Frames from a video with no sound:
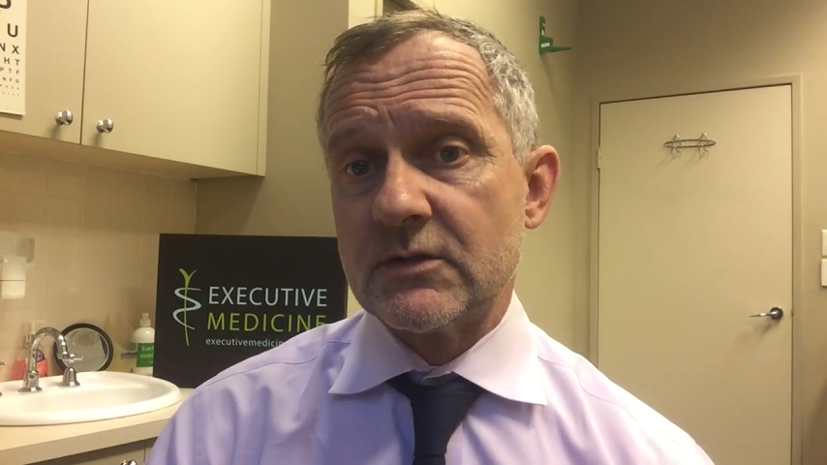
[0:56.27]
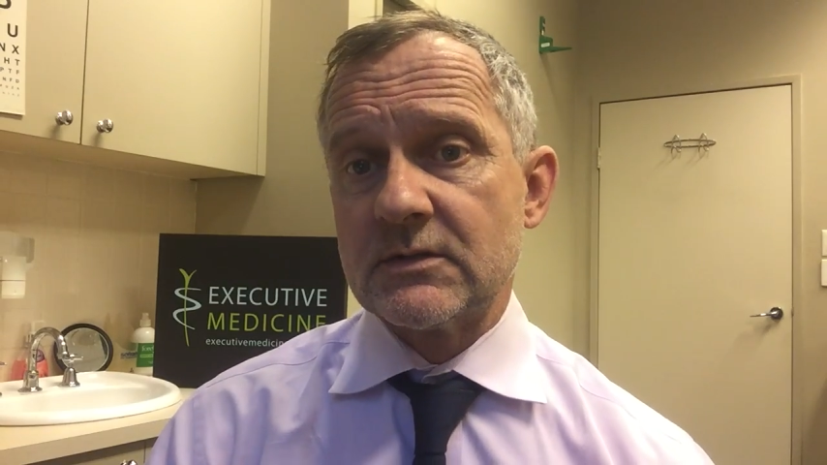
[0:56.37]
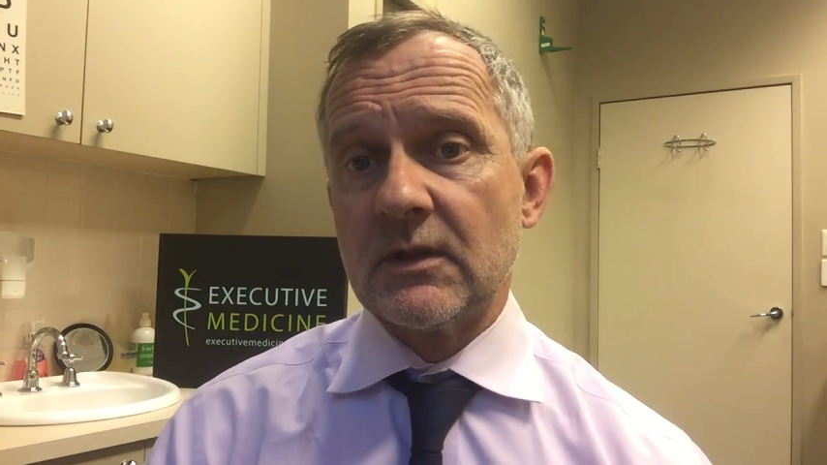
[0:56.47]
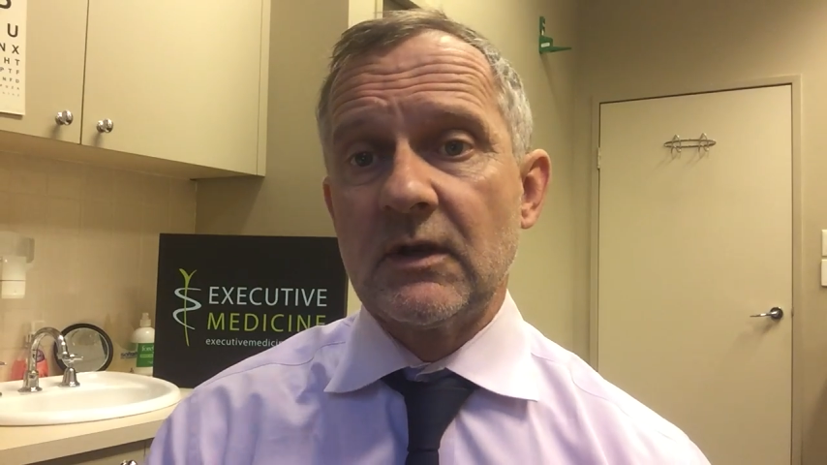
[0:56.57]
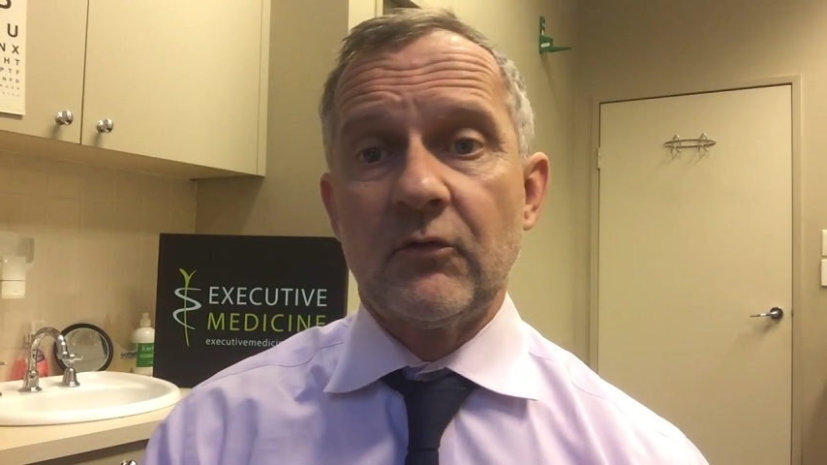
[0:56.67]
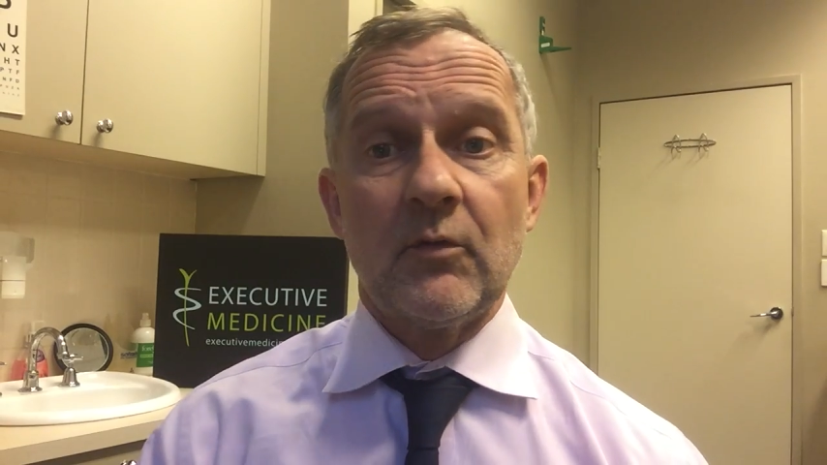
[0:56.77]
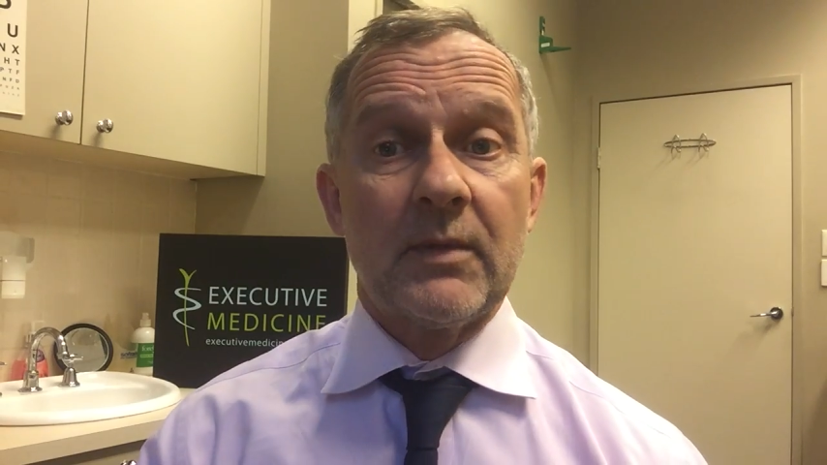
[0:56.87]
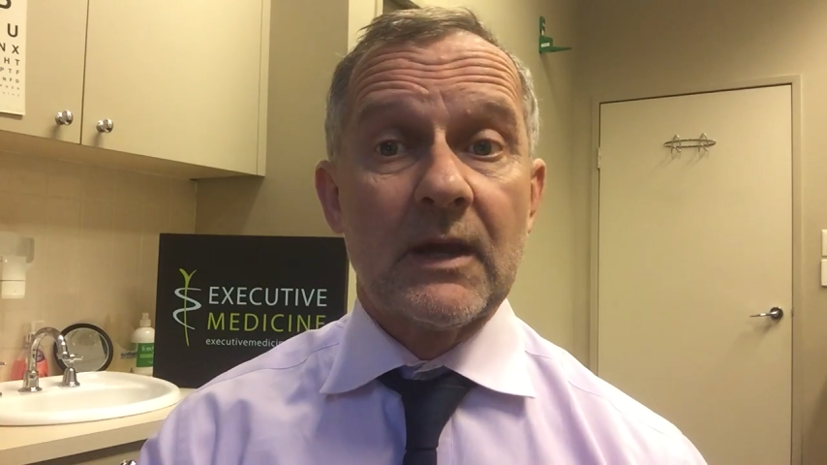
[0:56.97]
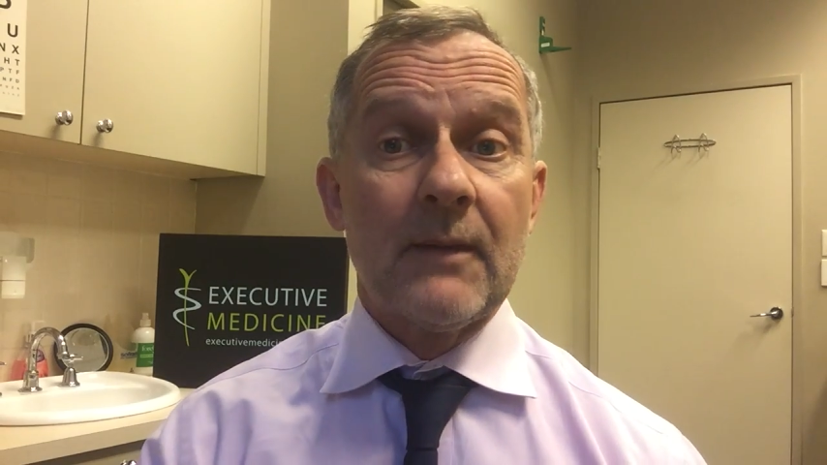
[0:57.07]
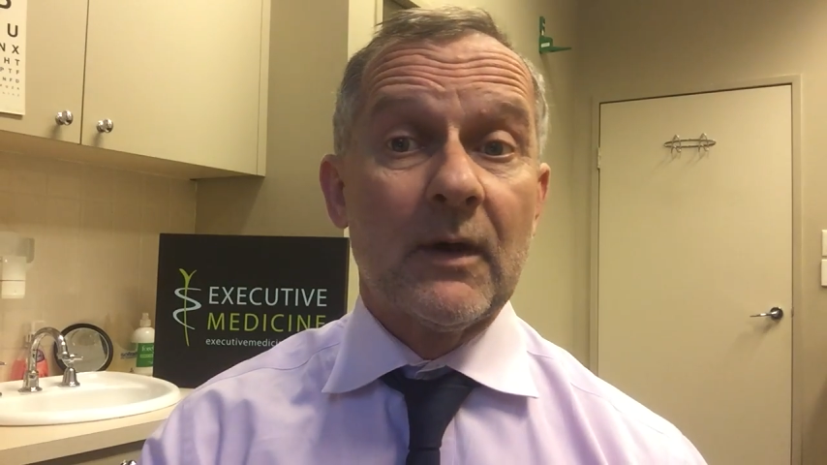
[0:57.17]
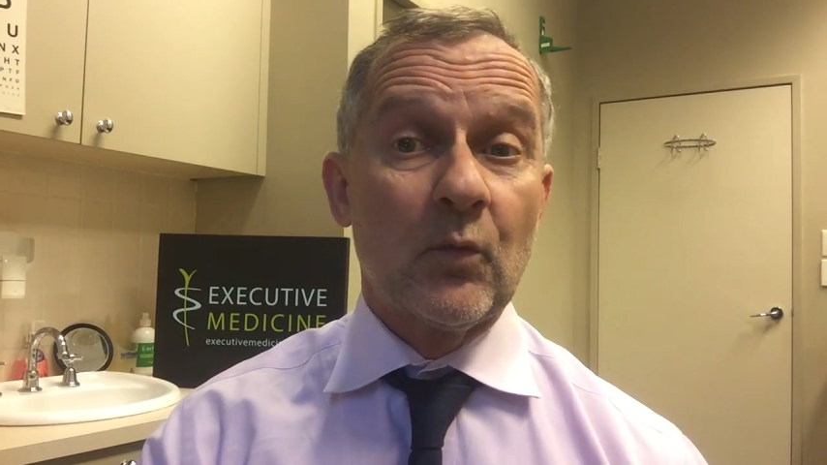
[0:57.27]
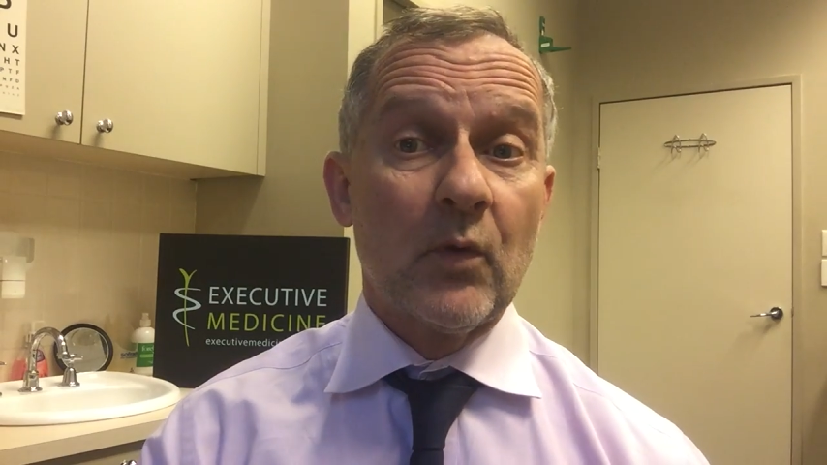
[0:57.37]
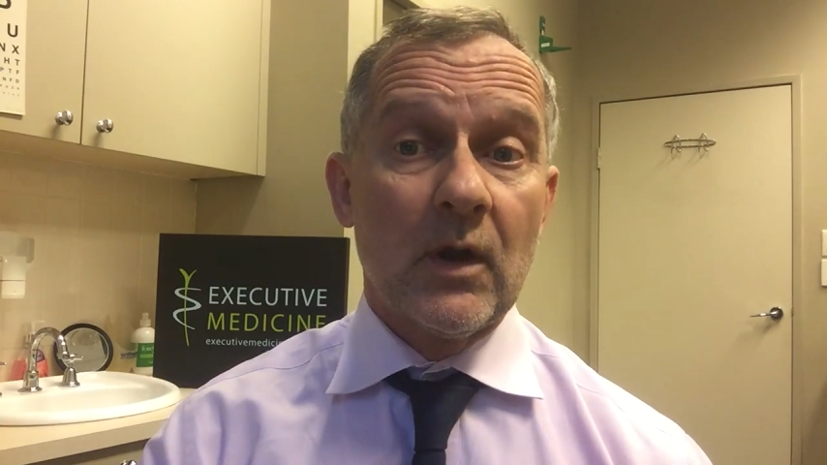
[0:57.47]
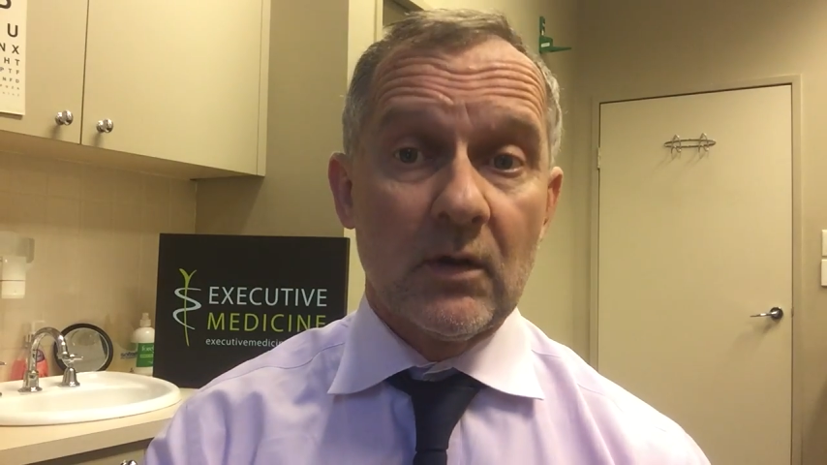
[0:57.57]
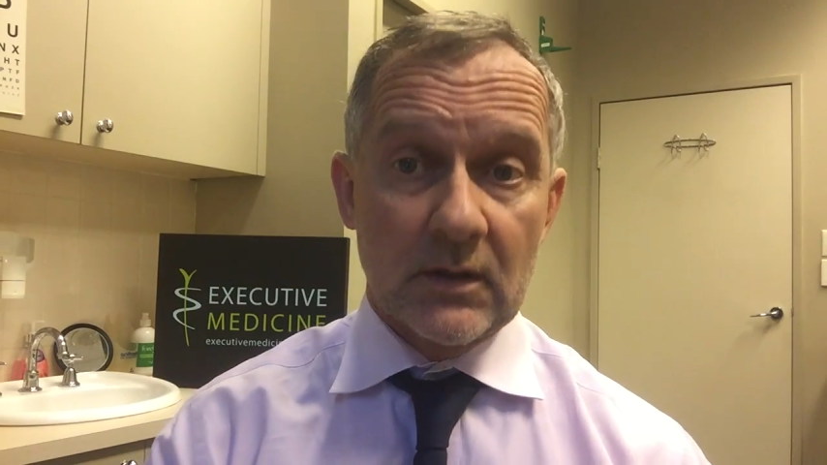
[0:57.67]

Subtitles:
so that if you become unwell,